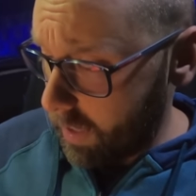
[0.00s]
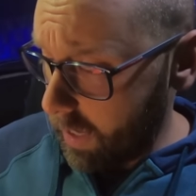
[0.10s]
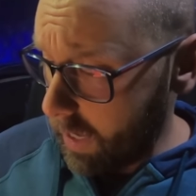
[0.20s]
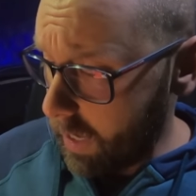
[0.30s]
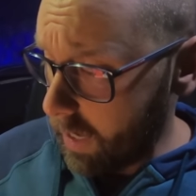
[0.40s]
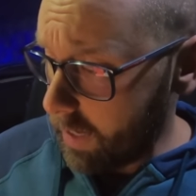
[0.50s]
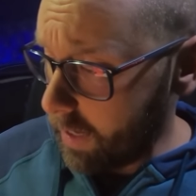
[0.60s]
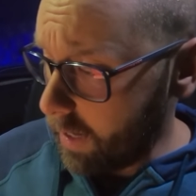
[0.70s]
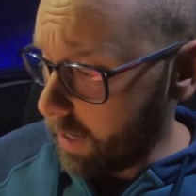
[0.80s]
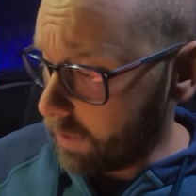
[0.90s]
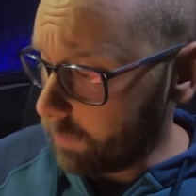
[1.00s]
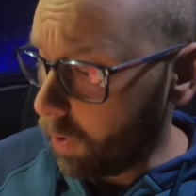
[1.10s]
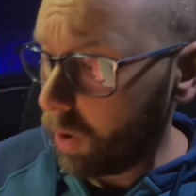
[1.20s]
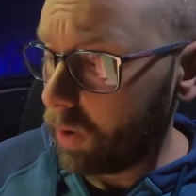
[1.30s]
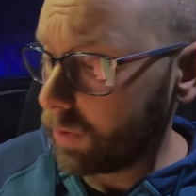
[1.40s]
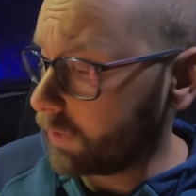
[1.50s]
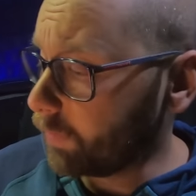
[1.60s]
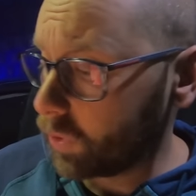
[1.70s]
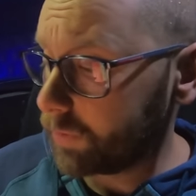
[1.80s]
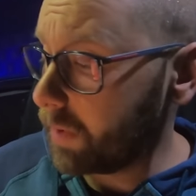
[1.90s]
And uh, tomorrow is
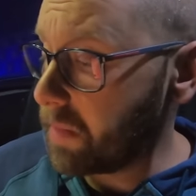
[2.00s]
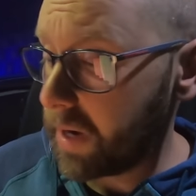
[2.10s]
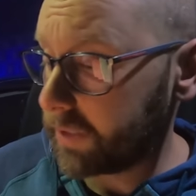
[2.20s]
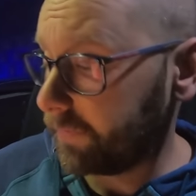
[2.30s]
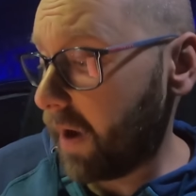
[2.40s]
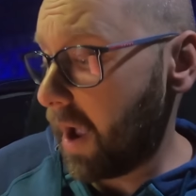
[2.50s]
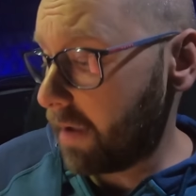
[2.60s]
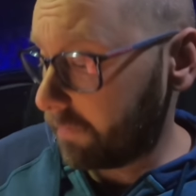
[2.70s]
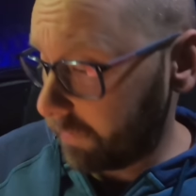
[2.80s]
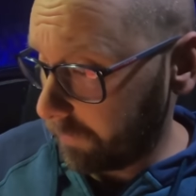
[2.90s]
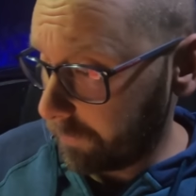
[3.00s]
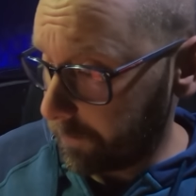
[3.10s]
supposed to be minus five.